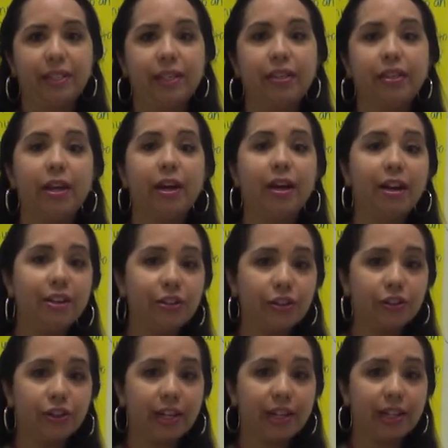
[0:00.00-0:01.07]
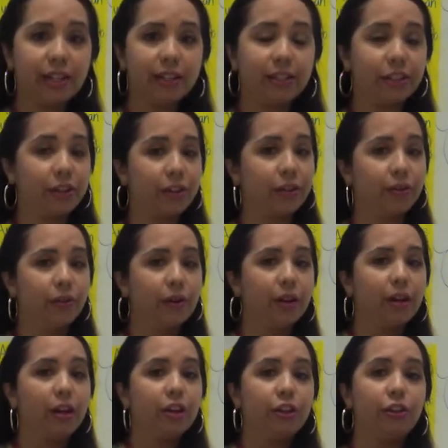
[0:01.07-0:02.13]
in the hundreds. So
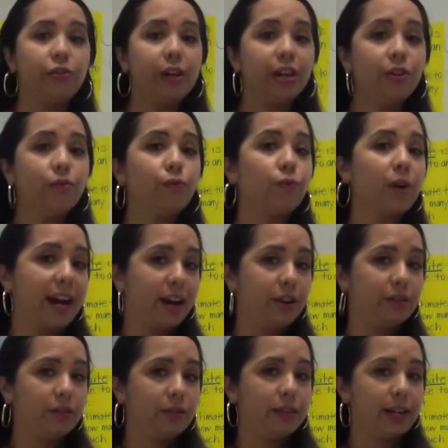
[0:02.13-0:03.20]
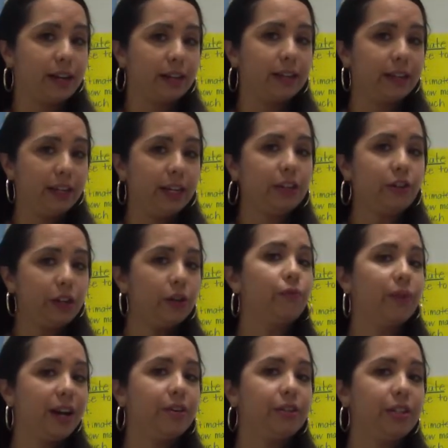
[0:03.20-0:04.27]
You can round, technically, you can
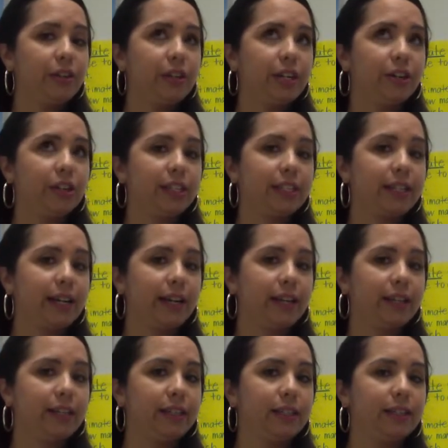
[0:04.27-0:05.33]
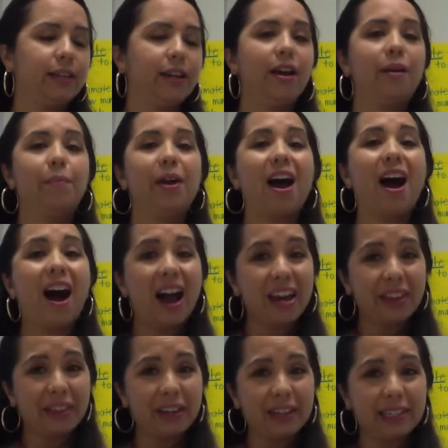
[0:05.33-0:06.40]
round to the nearest tens, but
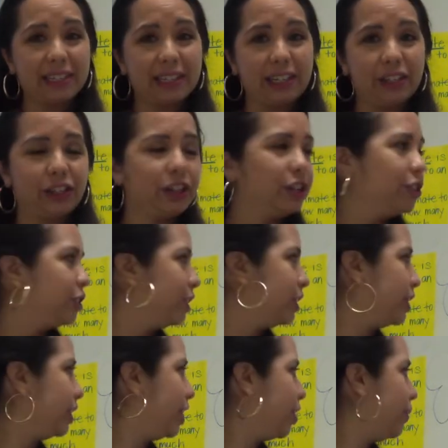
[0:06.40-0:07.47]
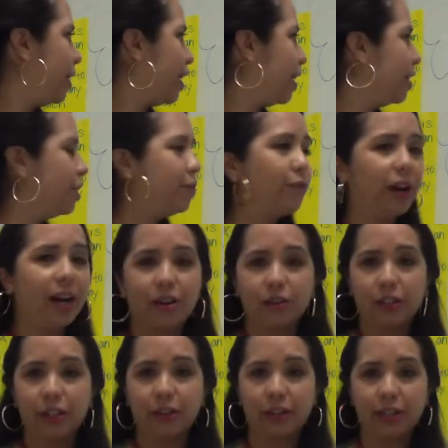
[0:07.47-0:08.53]
I think it's easier just to go ahead and round
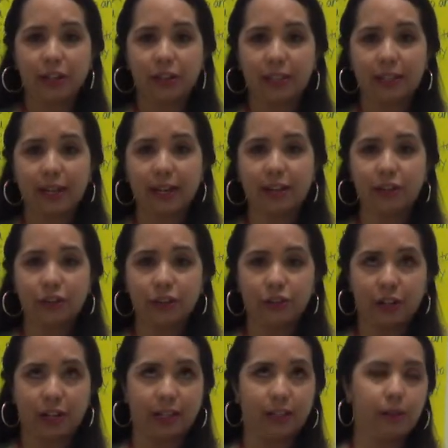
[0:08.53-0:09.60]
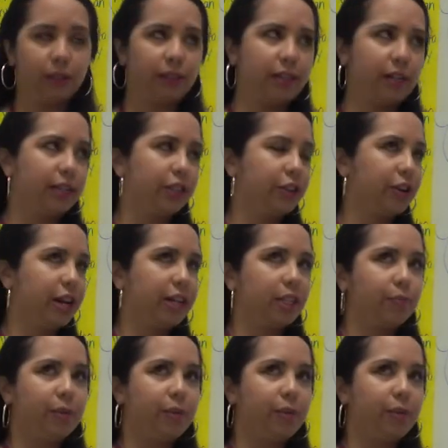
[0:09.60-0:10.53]
to the nearest hundred since that's the greatest